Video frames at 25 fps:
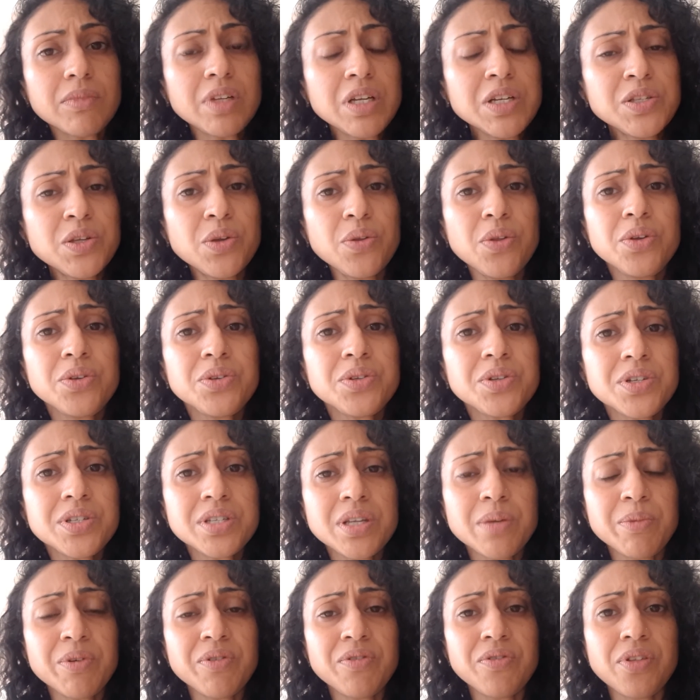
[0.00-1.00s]
So those are
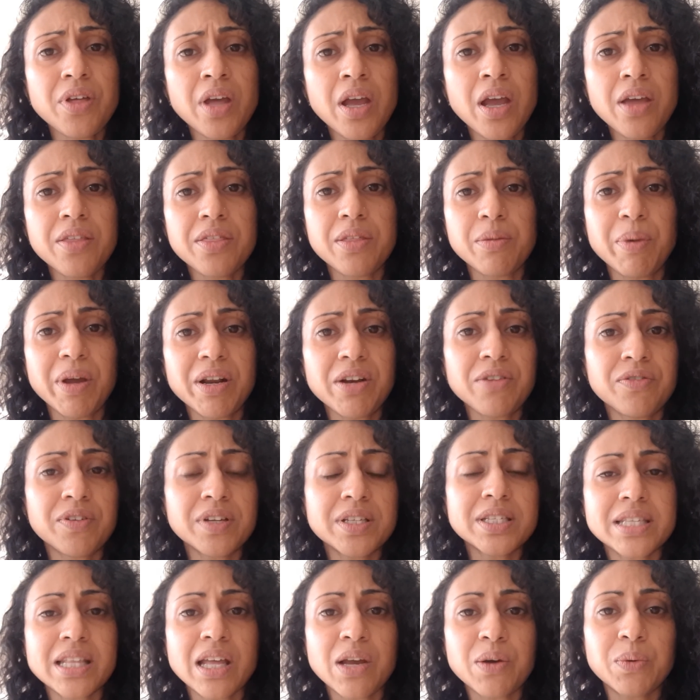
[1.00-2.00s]
some of the
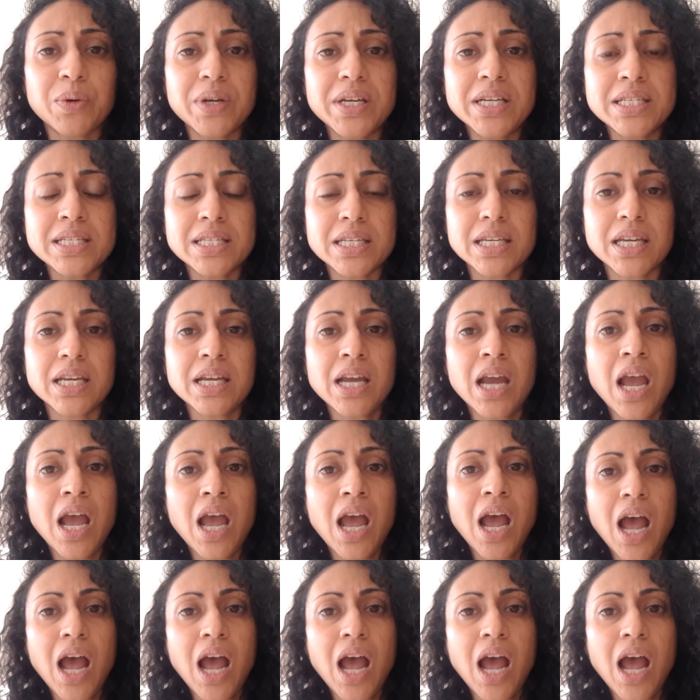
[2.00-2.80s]
benefits that we see.